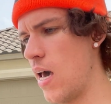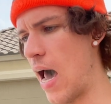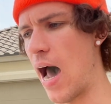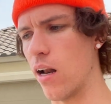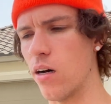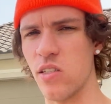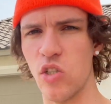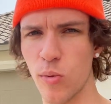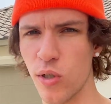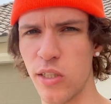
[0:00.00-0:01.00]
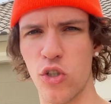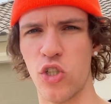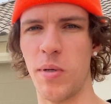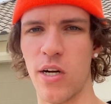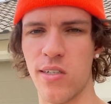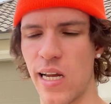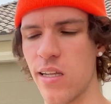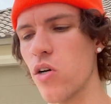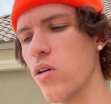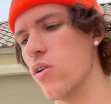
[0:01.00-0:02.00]
at a Subaru dealership here in San
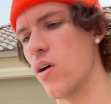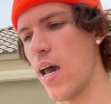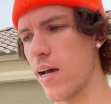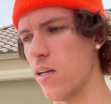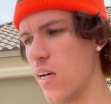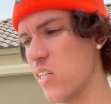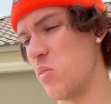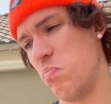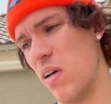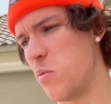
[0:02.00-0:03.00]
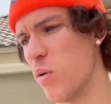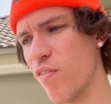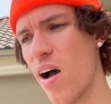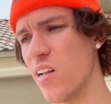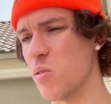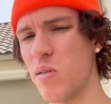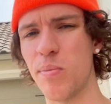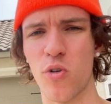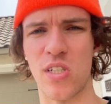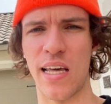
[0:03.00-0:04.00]
Antonio, and it's been fine. Some
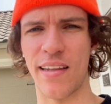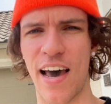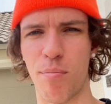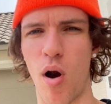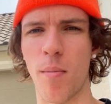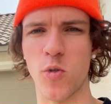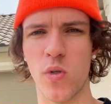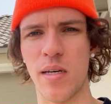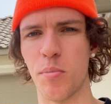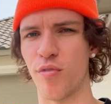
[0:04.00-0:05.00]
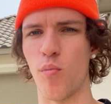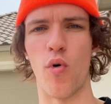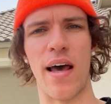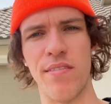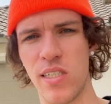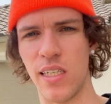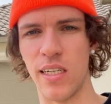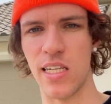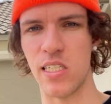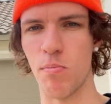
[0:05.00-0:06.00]
people are saying they have problems with it, but from what I've seen,
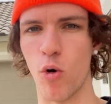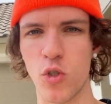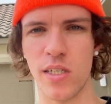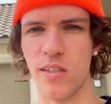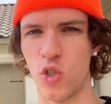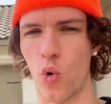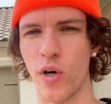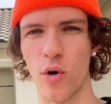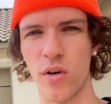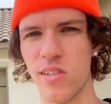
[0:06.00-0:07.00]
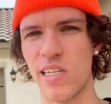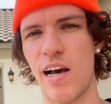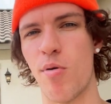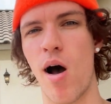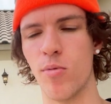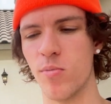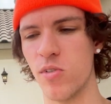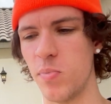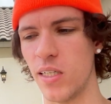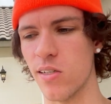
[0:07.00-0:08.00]
it's mostly the Toyotas that have problems,
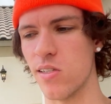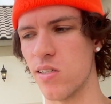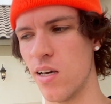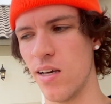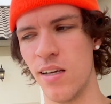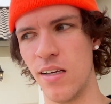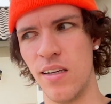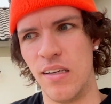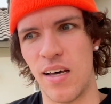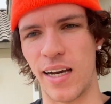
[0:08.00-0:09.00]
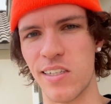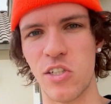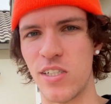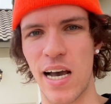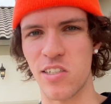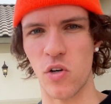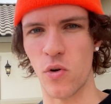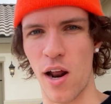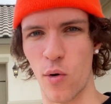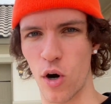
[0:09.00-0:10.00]
because I guess their techs don't know
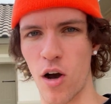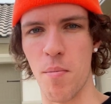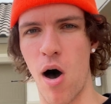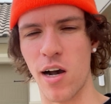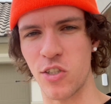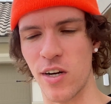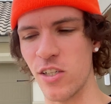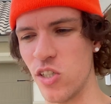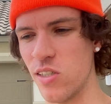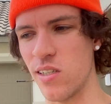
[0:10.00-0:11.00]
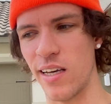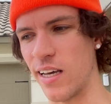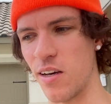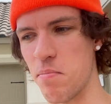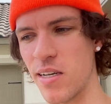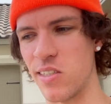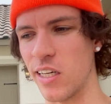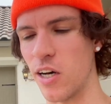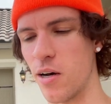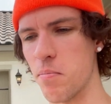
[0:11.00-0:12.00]
how to work on boxer engines and they end up messing
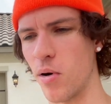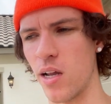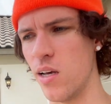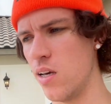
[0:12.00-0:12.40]
it up. But